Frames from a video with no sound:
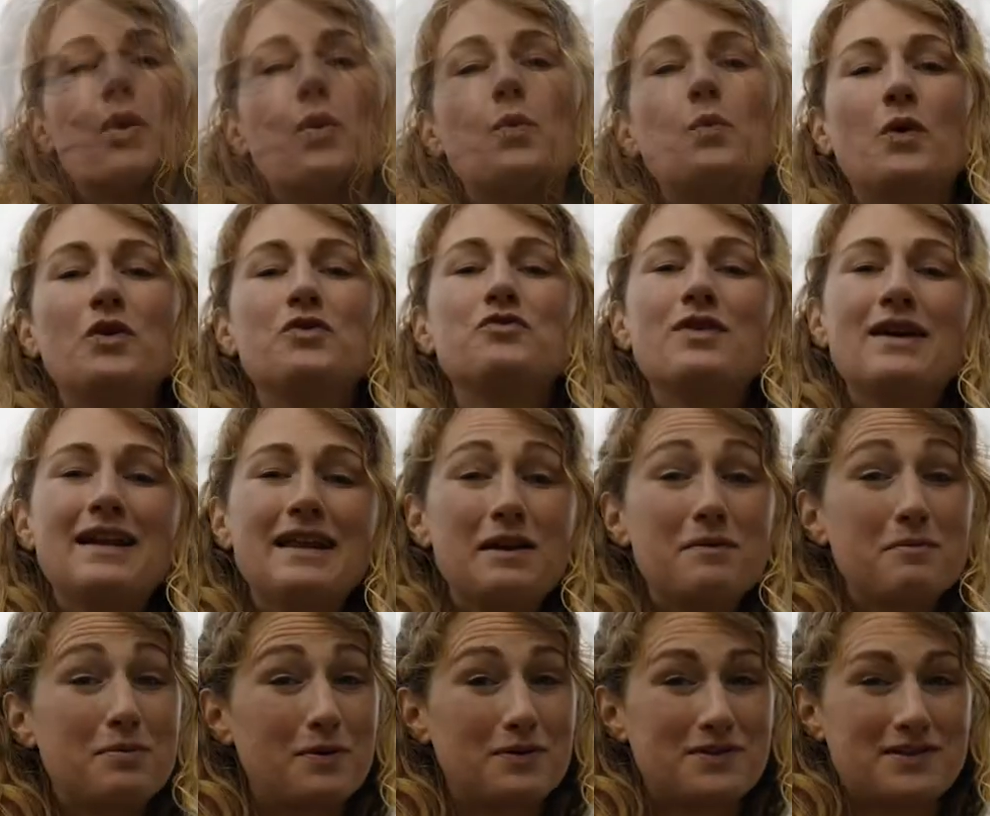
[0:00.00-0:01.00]
One really
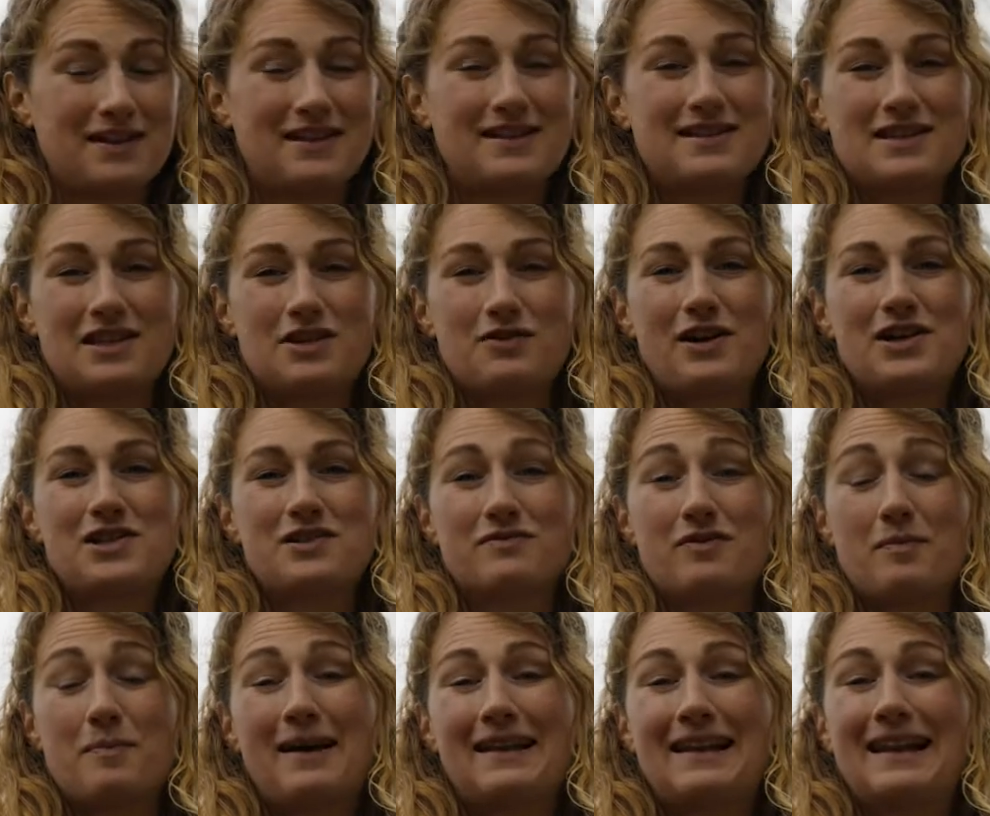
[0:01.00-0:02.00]
important consideration
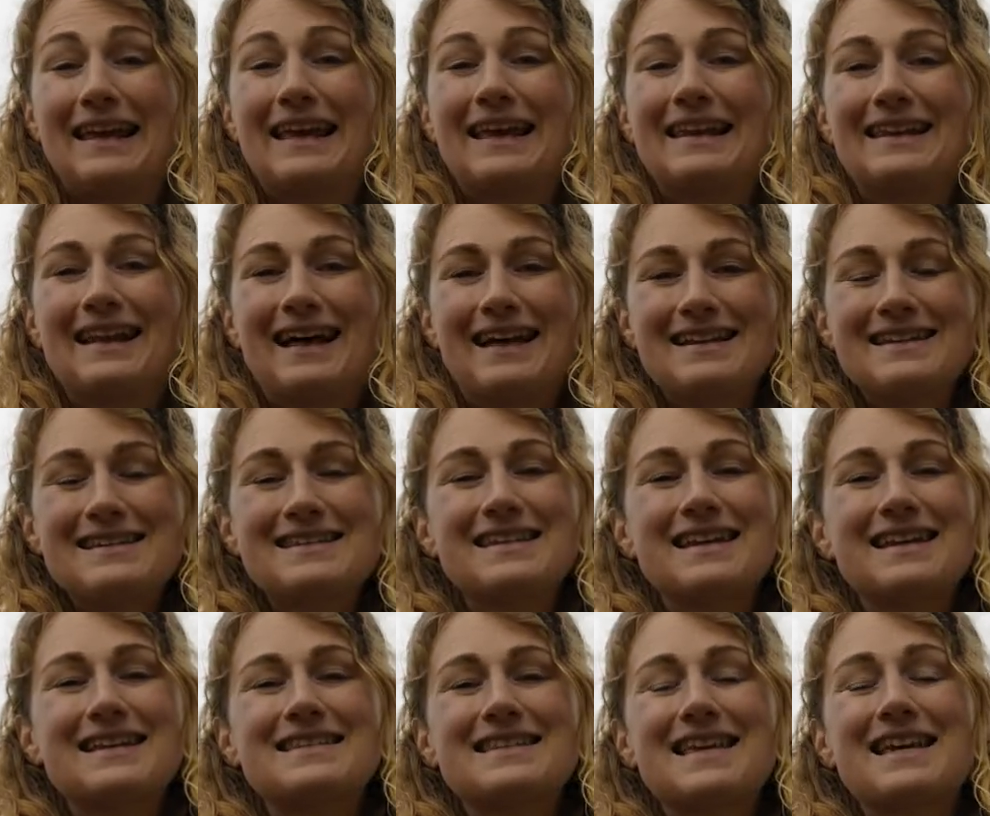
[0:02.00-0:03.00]
for paddling inland
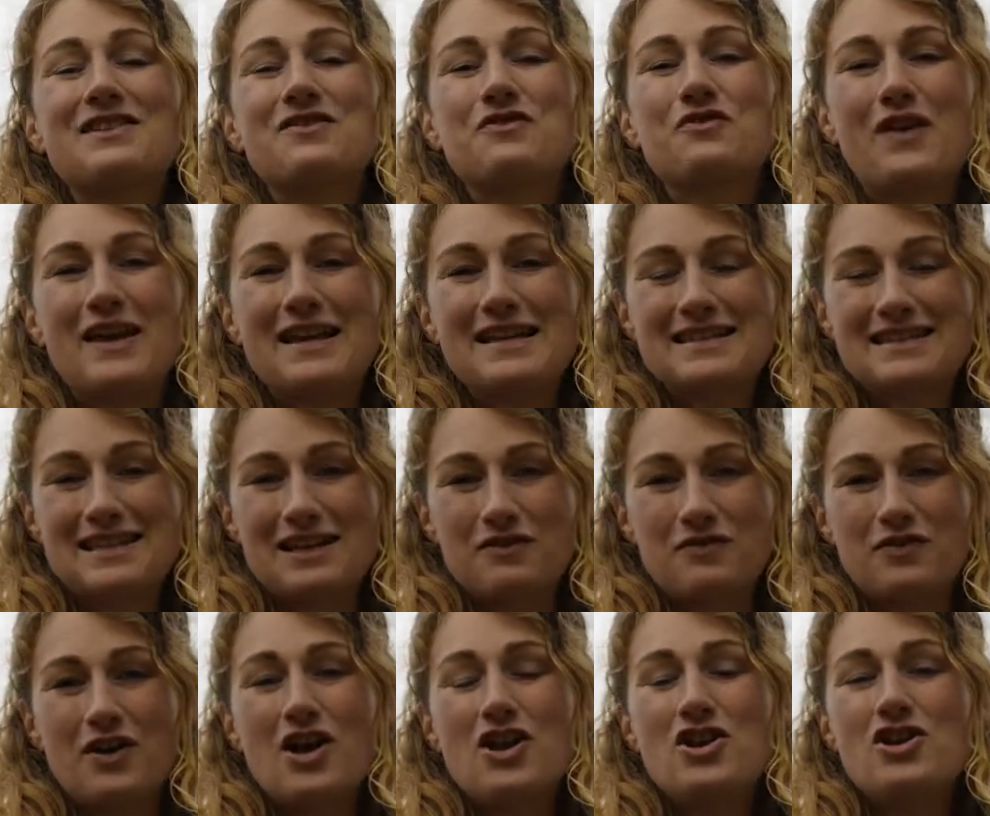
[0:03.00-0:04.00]
is
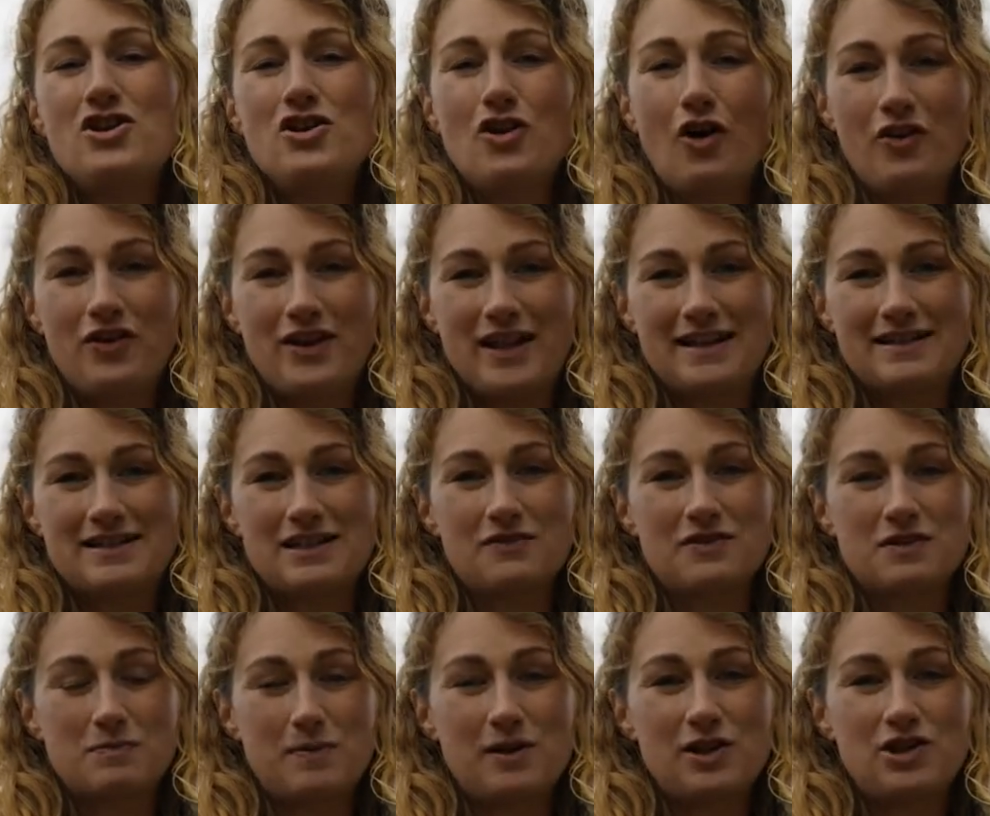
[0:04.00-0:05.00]
invasive non-native
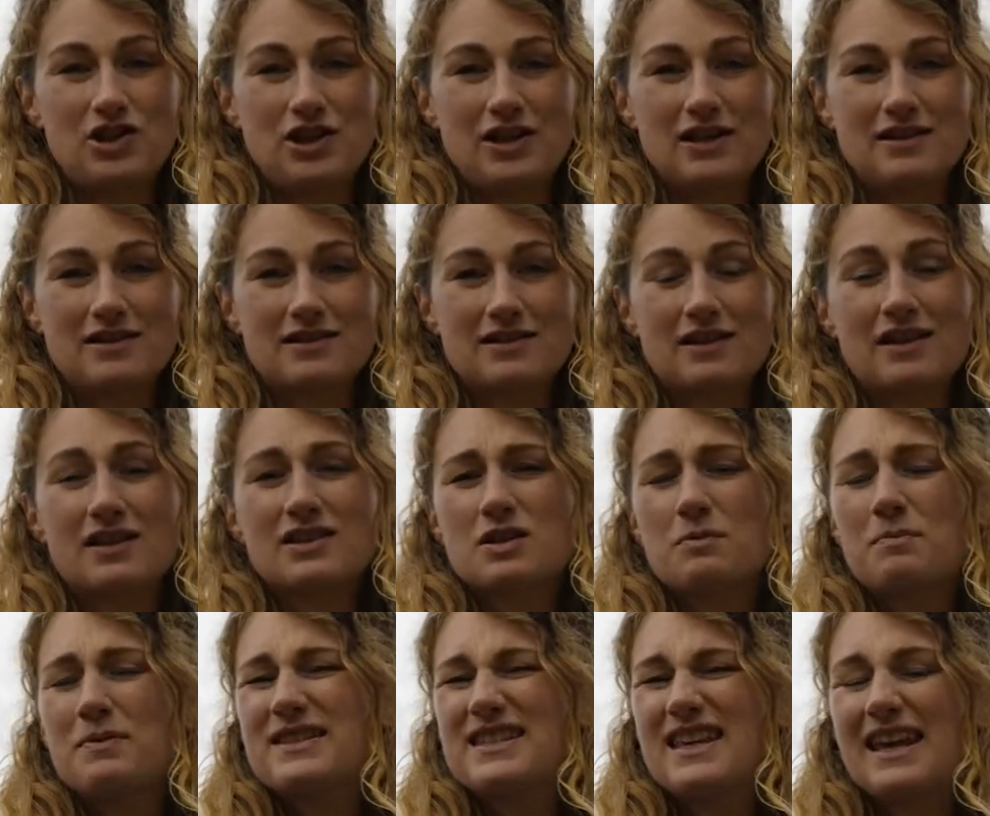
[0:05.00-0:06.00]
species, so
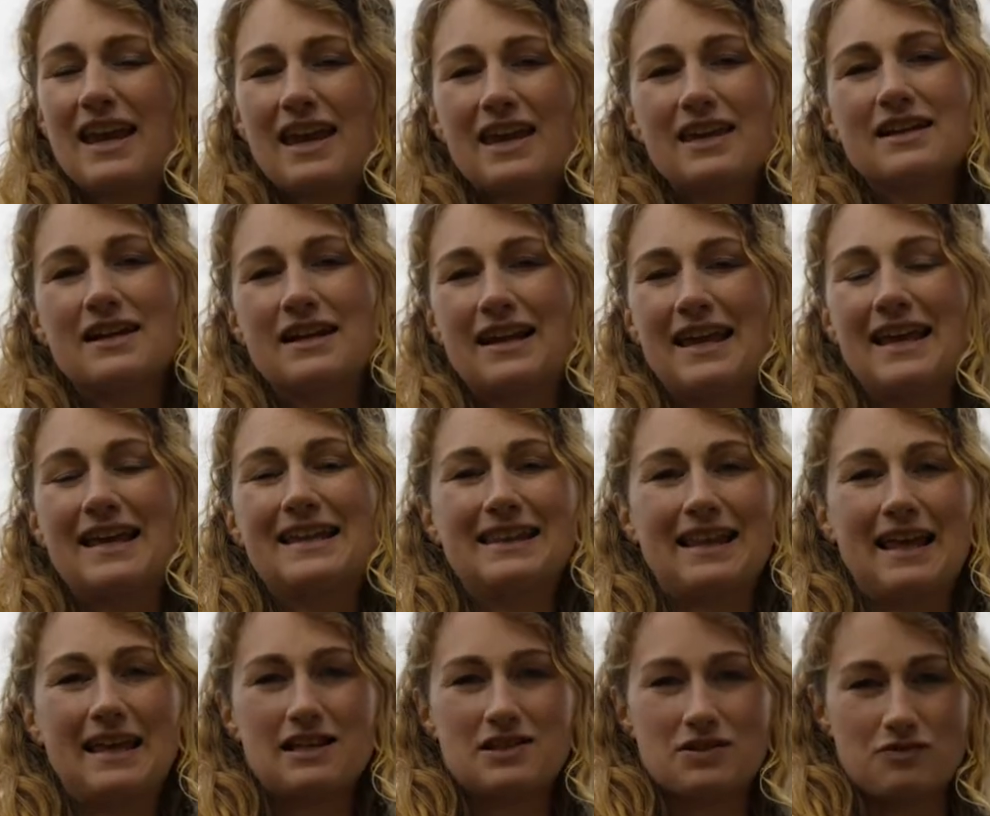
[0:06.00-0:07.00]
particularly in
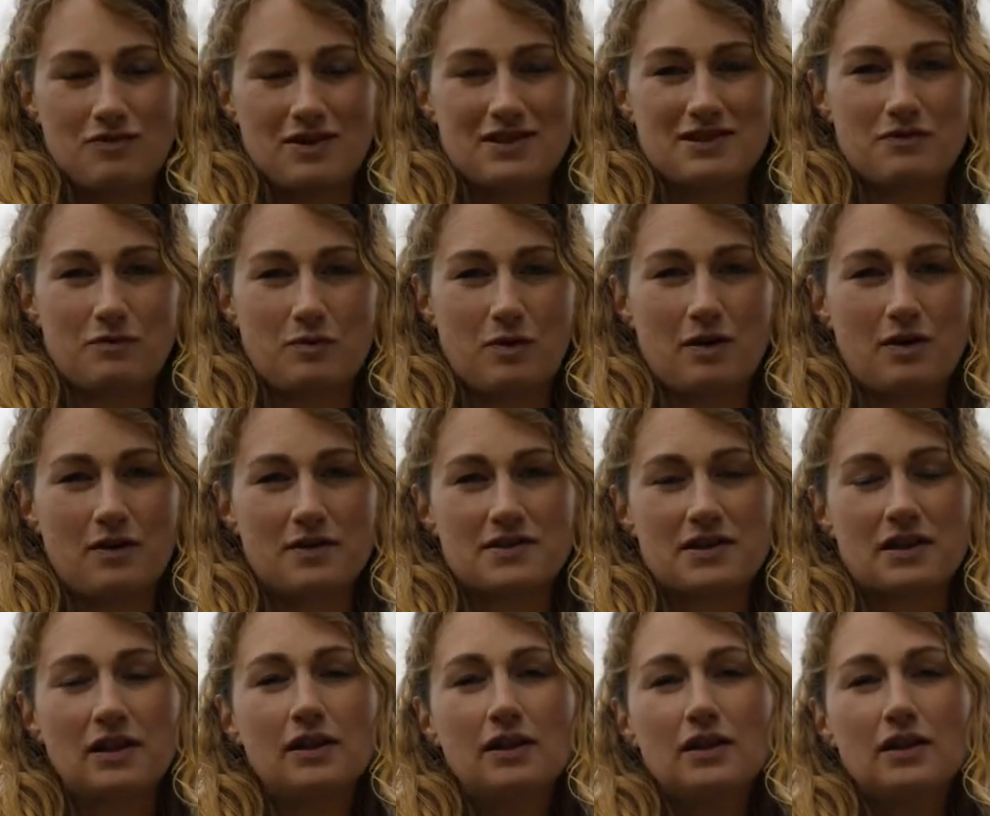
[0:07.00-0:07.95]
lakes and reservoirs.